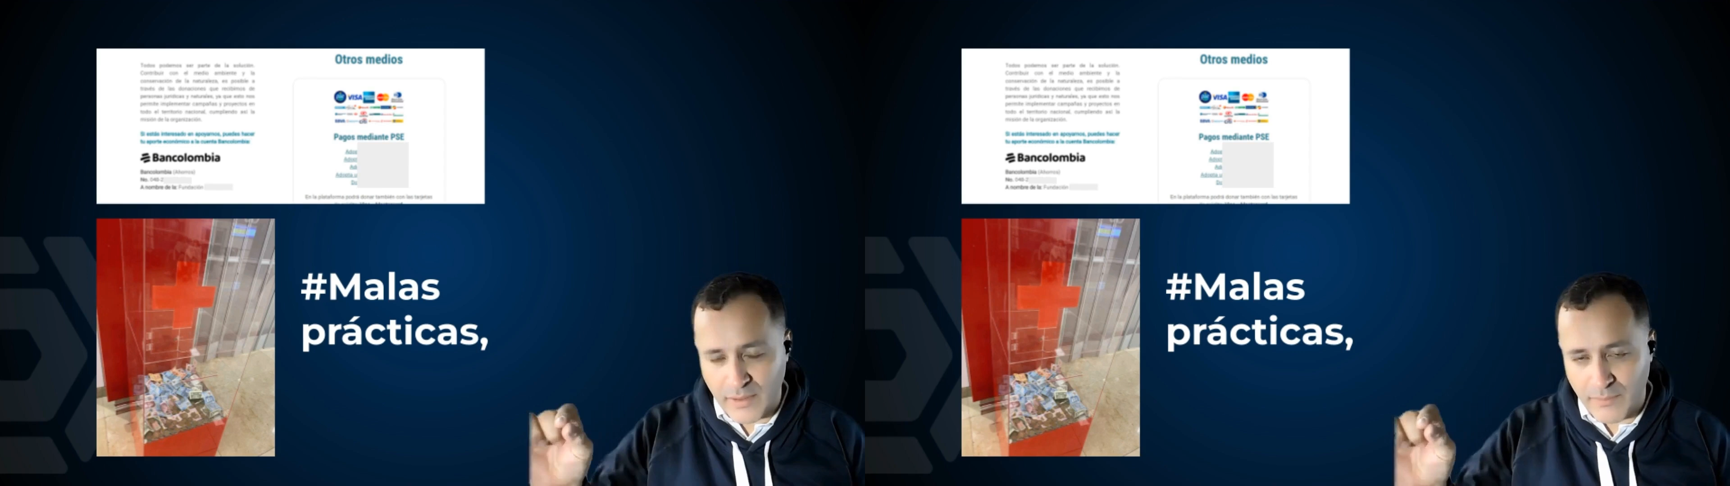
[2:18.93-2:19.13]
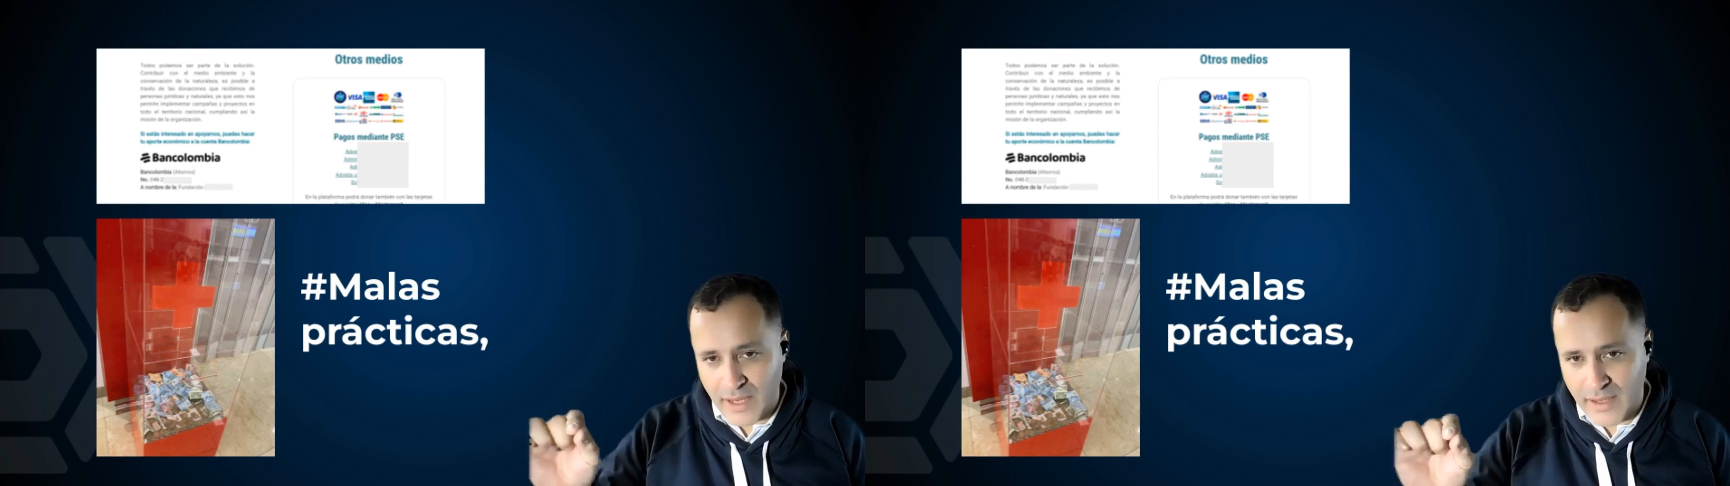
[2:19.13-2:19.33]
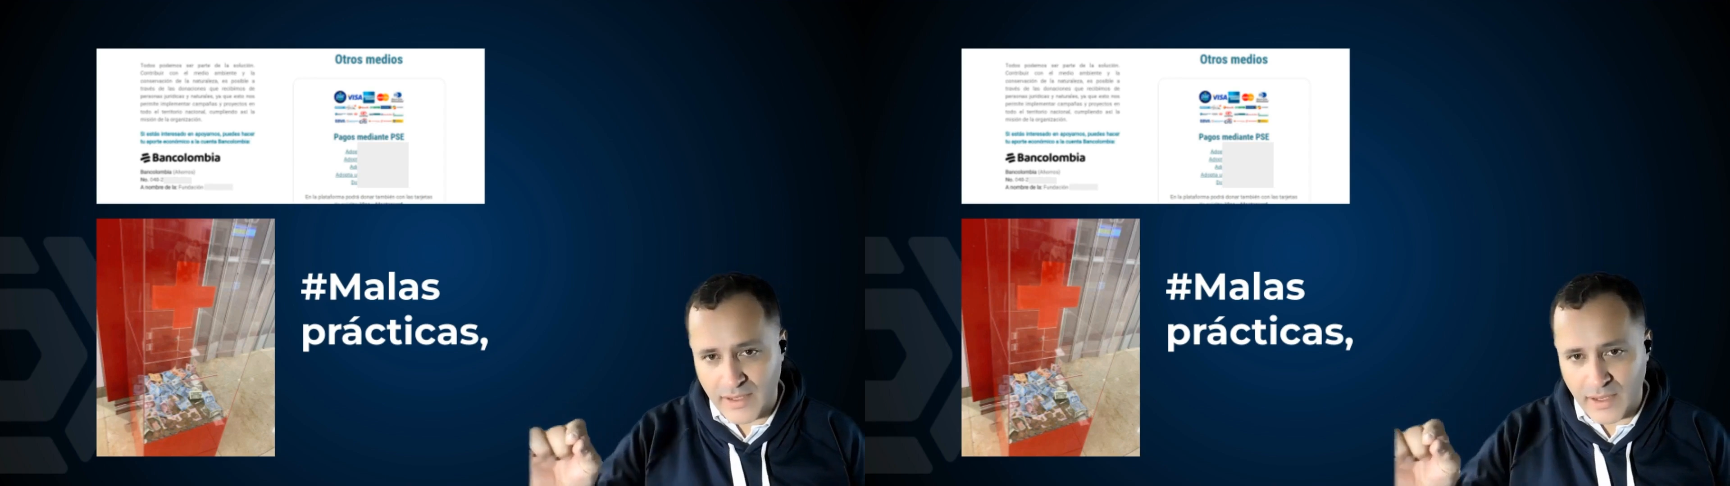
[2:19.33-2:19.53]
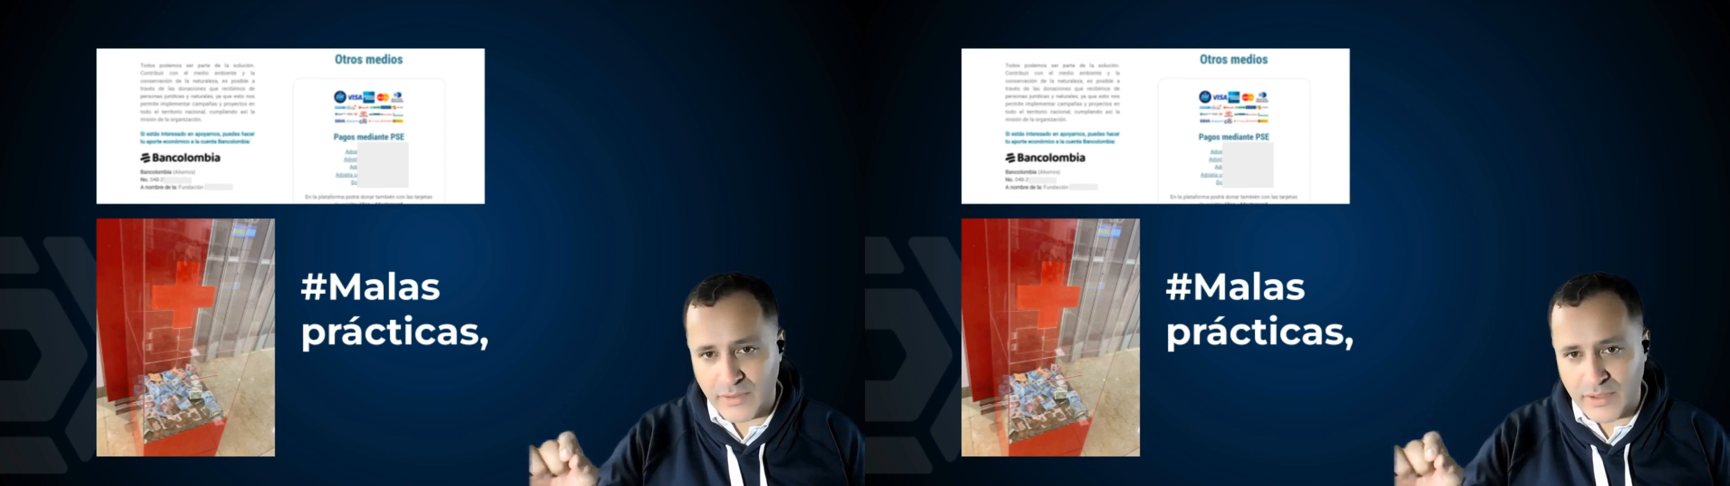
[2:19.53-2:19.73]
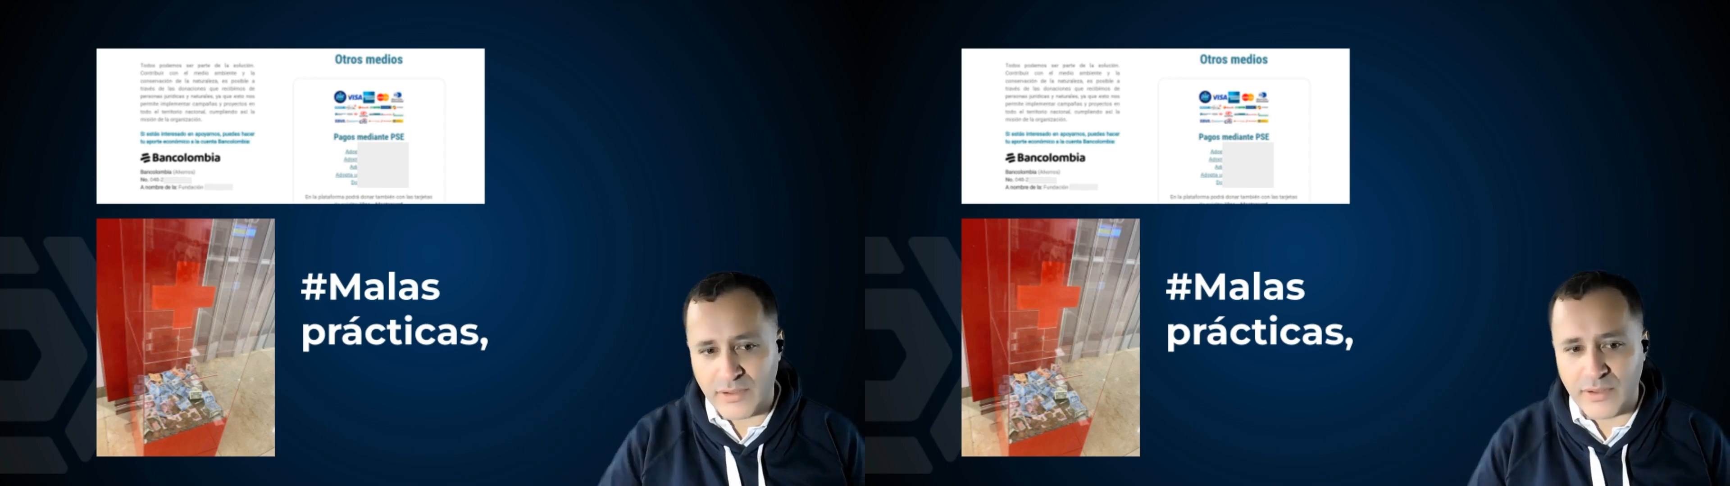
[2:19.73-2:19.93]
bank account
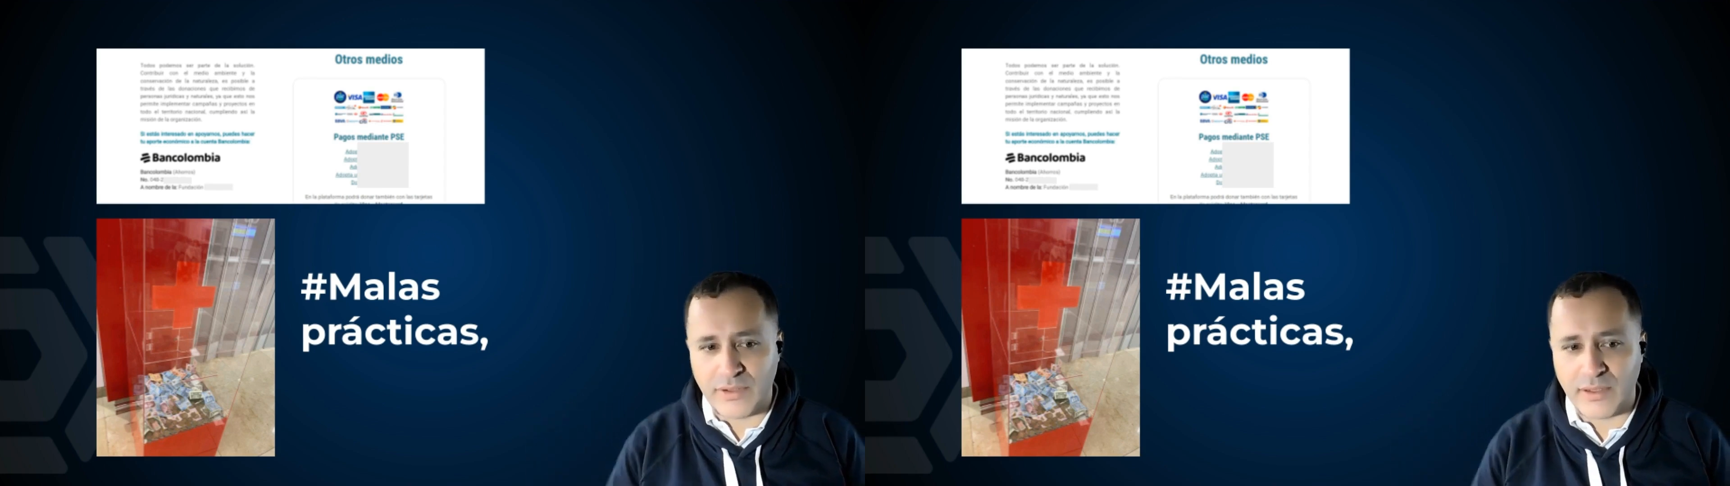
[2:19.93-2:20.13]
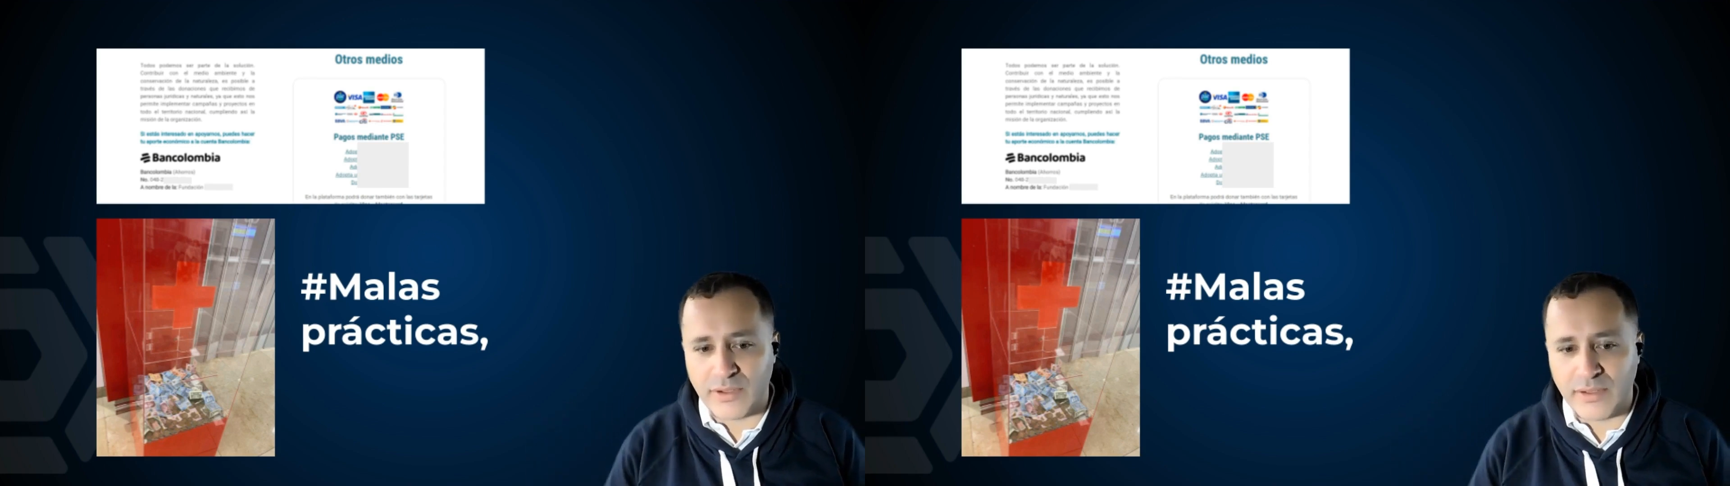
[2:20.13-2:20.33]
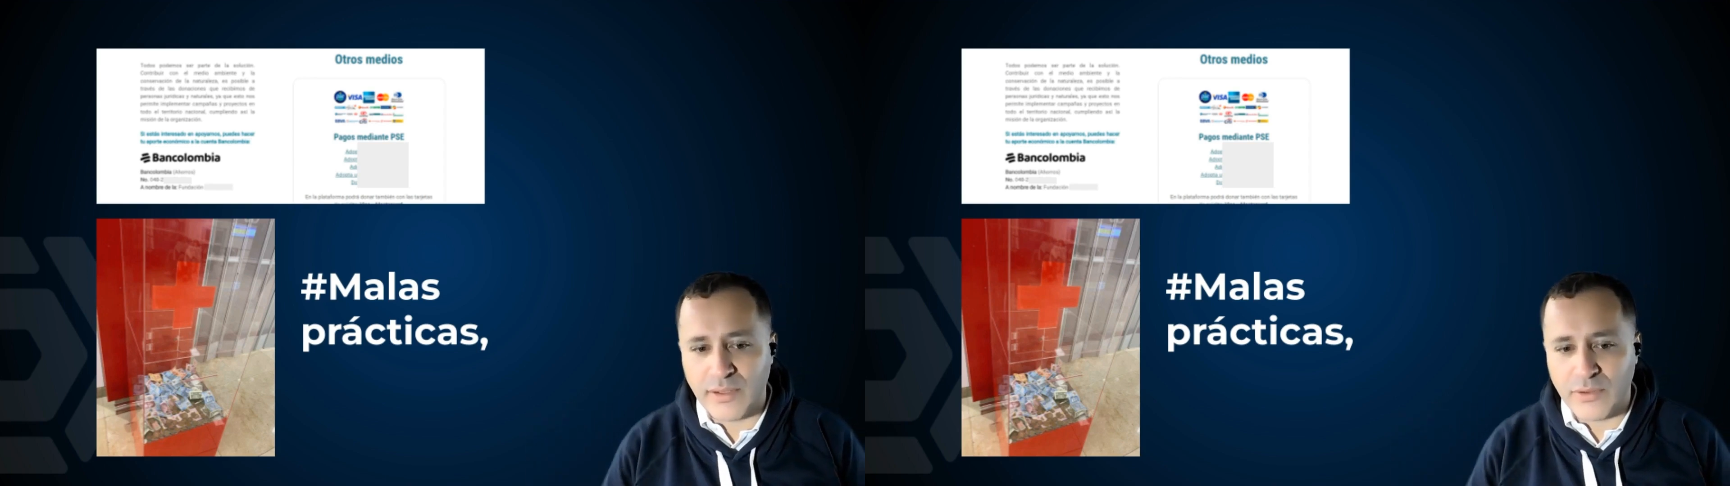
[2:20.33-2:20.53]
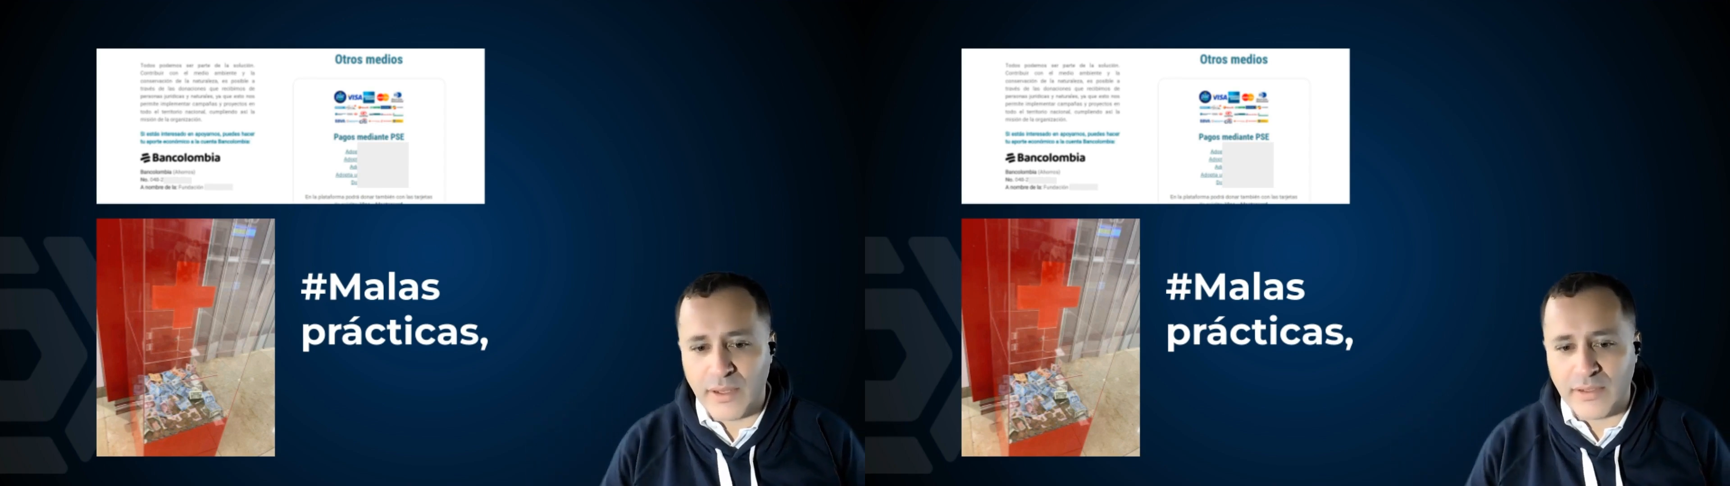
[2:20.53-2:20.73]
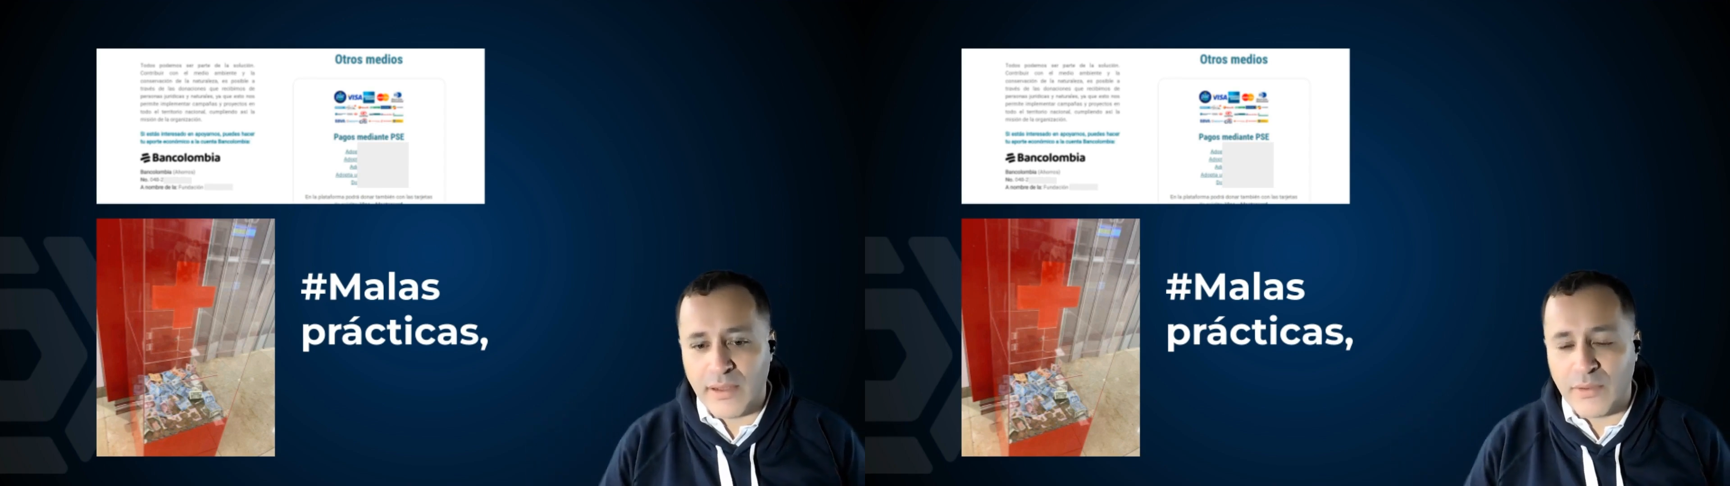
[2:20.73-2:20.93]
such and such, etc.,
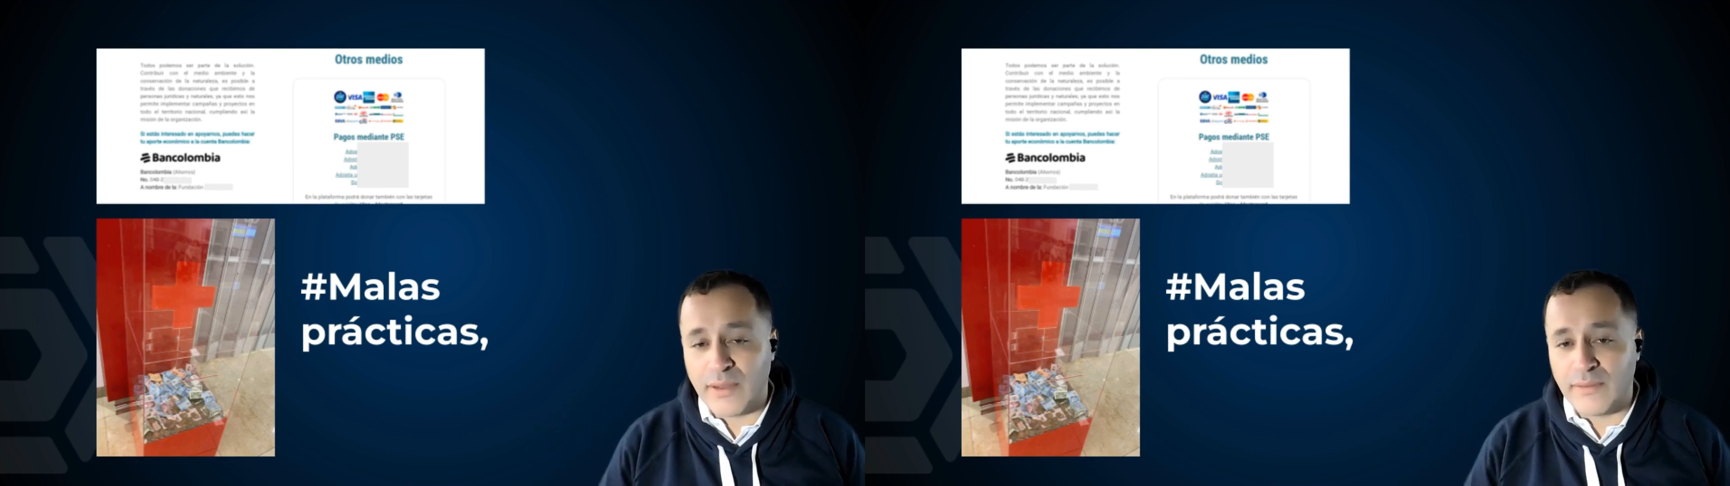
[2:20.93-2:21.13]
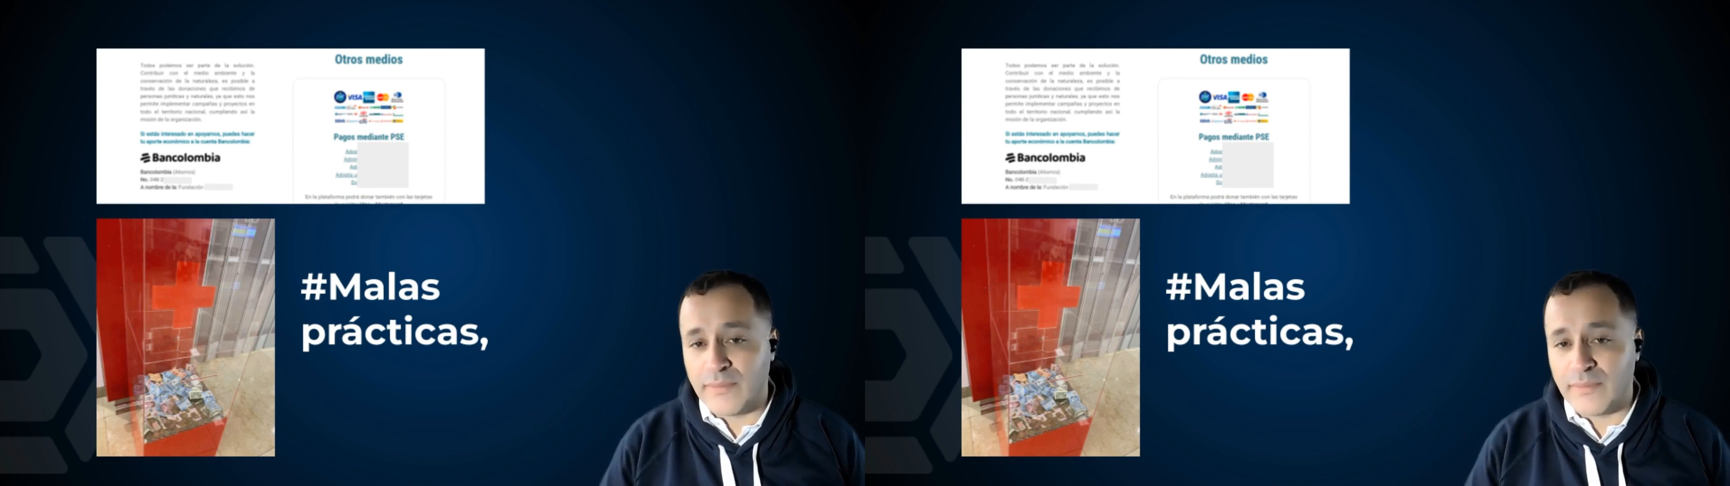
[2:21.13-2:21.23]
etc.